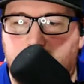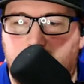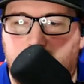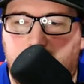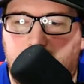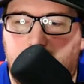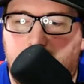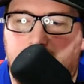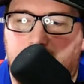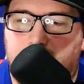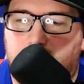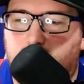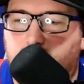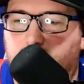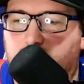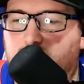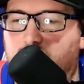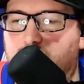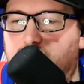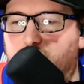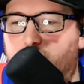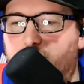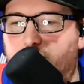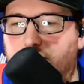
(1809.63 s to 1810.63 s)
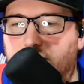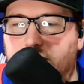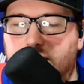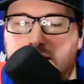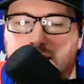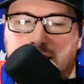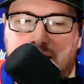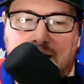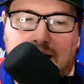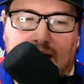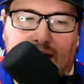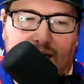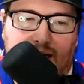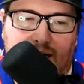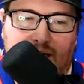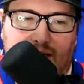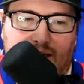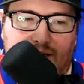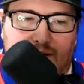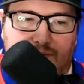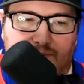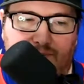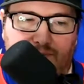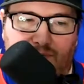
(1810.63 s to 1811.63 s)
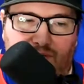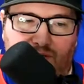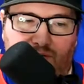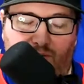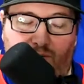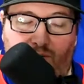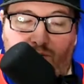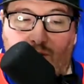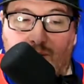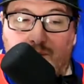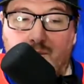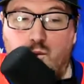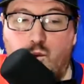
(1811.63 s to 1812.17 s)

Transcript: It is what it is. But from